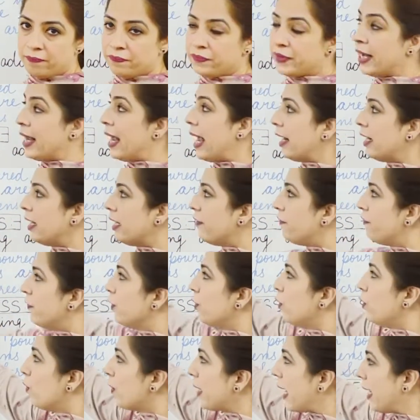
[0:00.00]
And if you
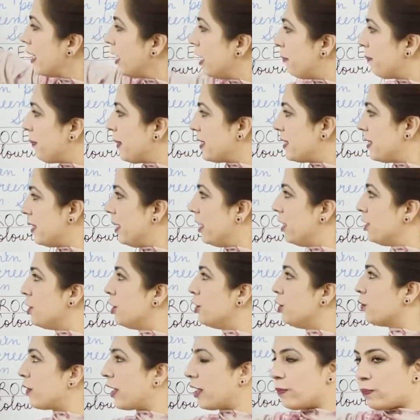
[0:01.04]
look at the passage, you can